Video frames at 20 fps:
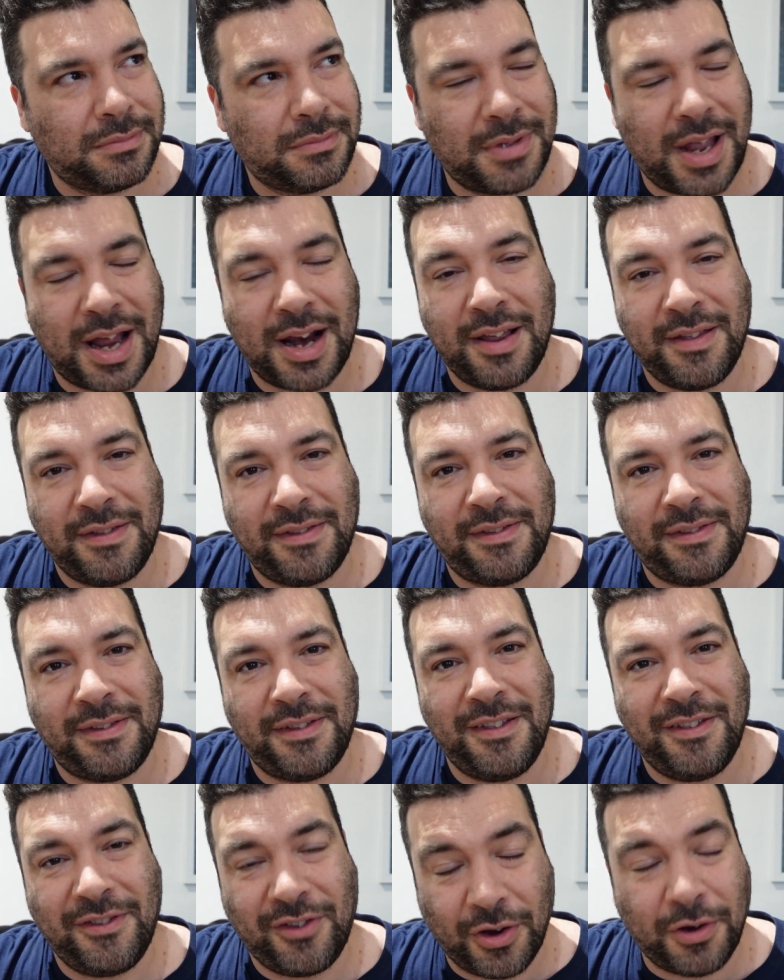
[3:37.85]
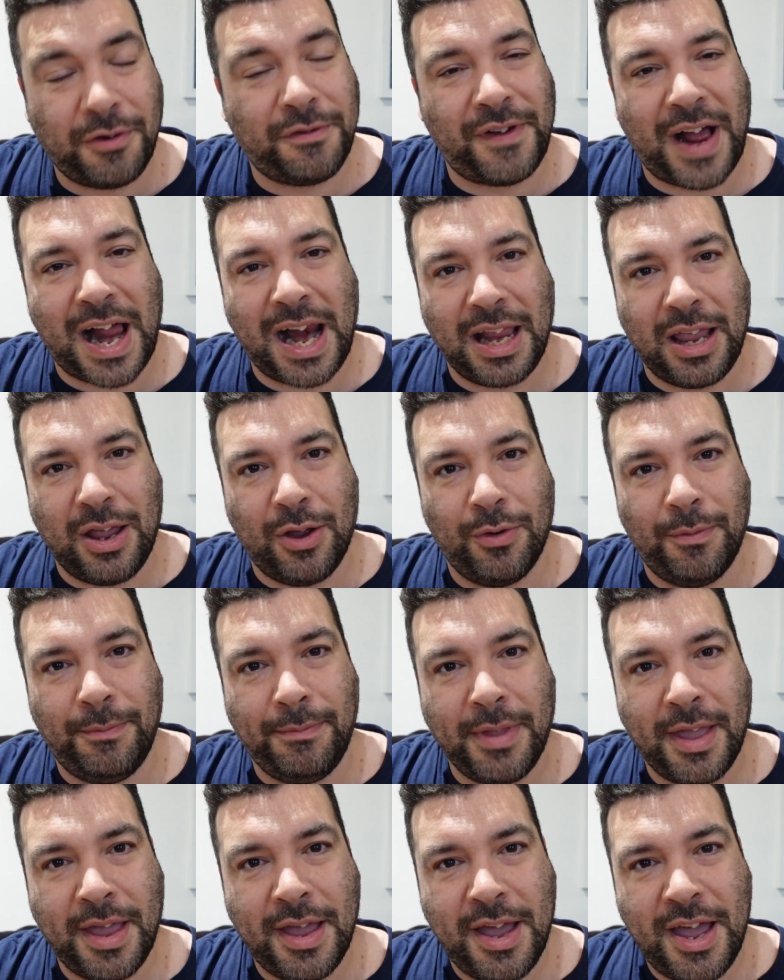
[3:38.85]
That is, it's good value.
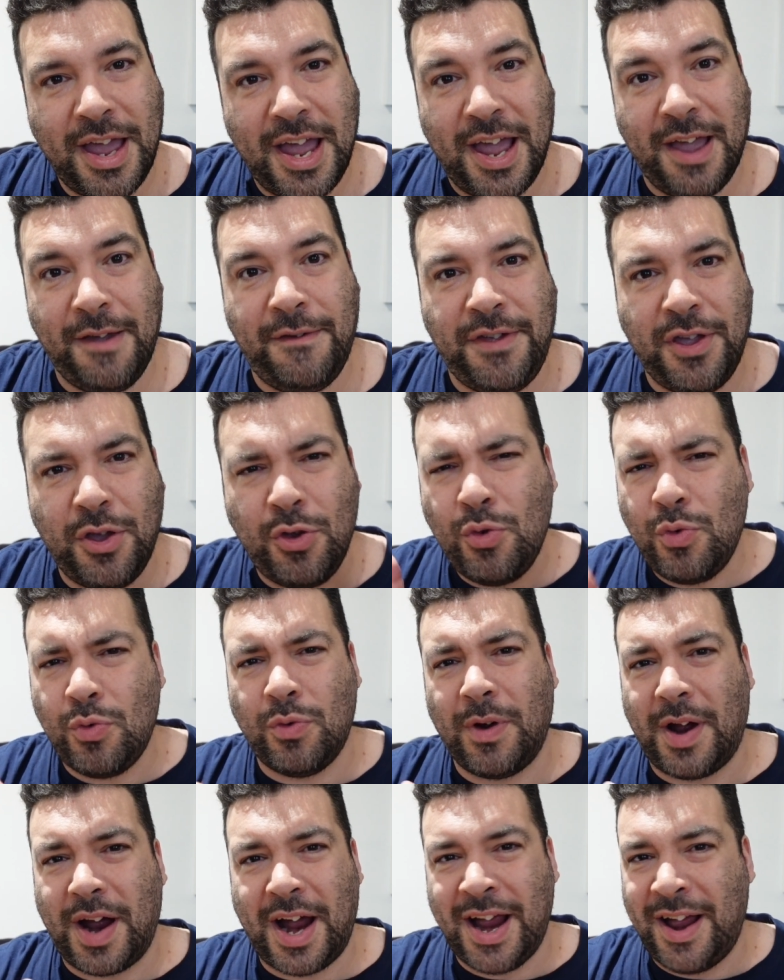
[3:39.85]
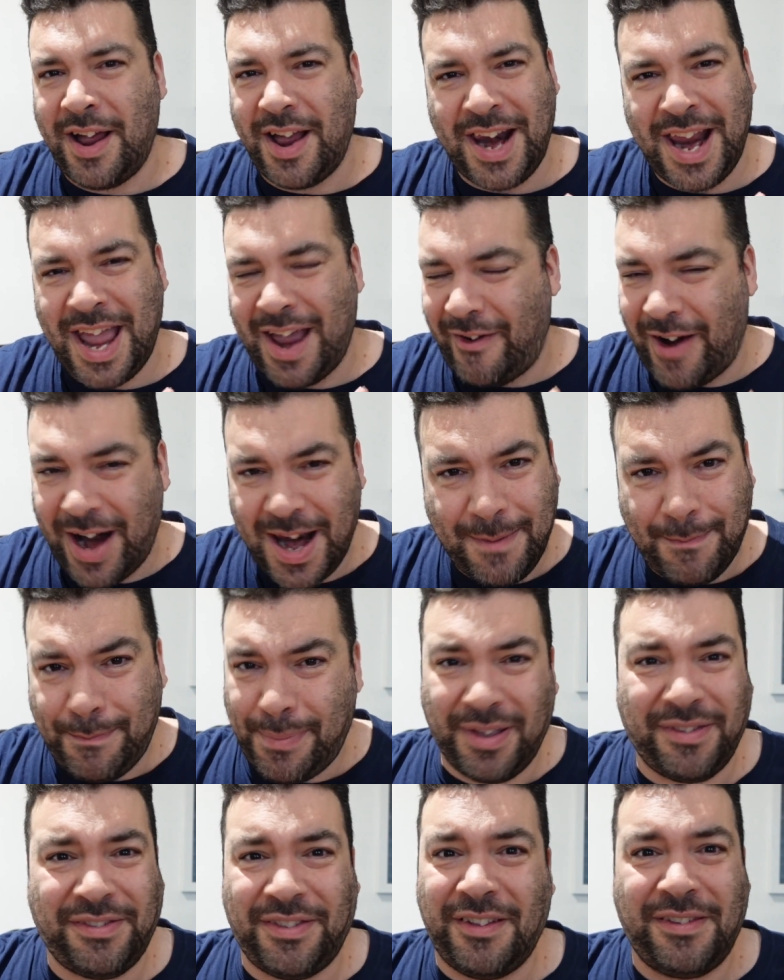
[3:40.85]
If you uh, are near any
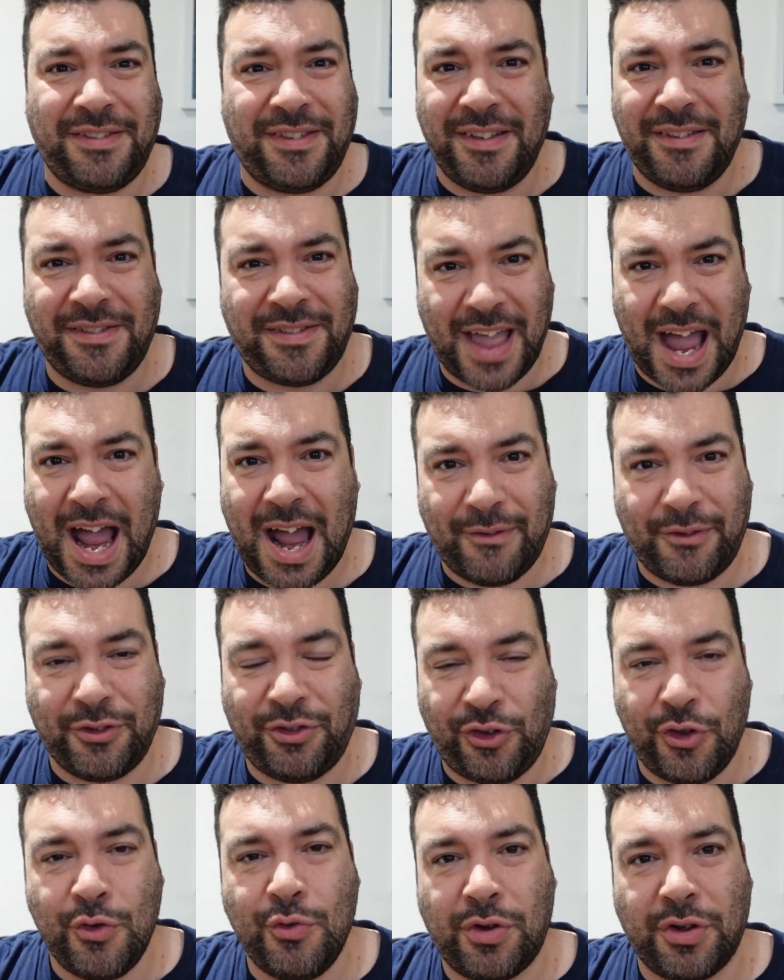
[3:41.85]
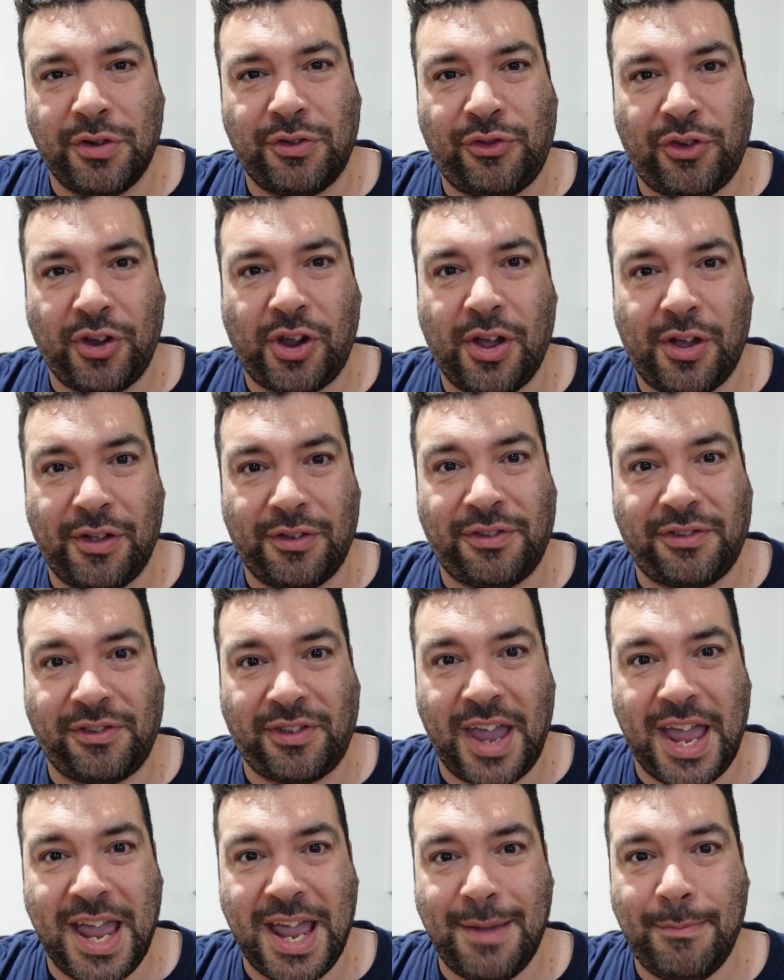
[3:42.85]
businesses that have a Too Good To Go
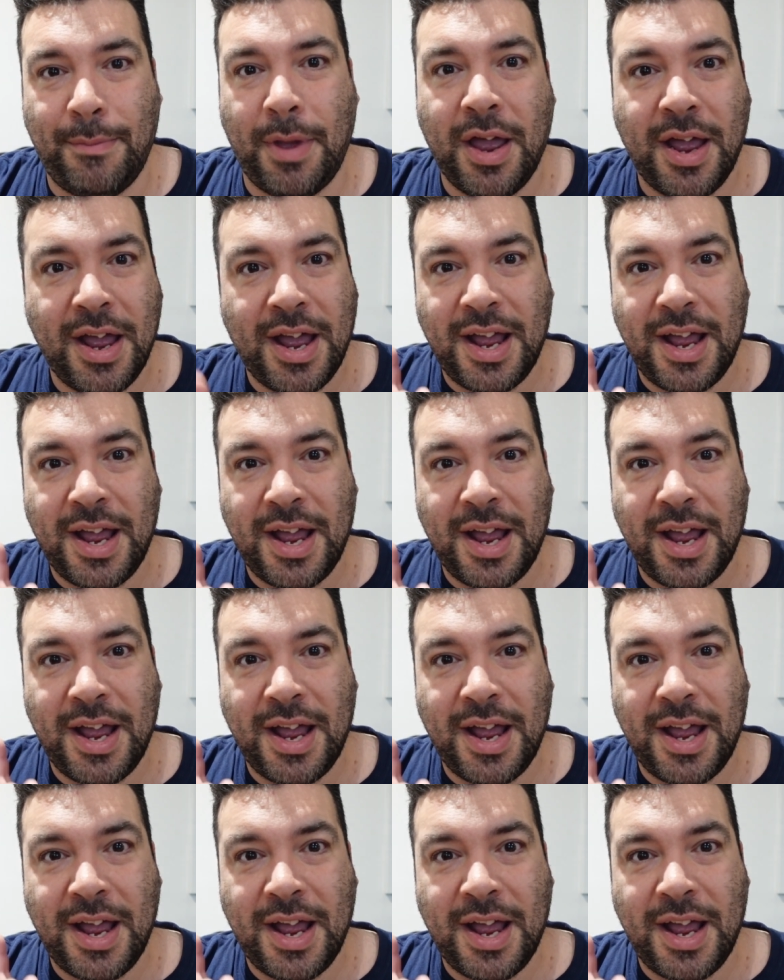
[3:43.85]
scheme,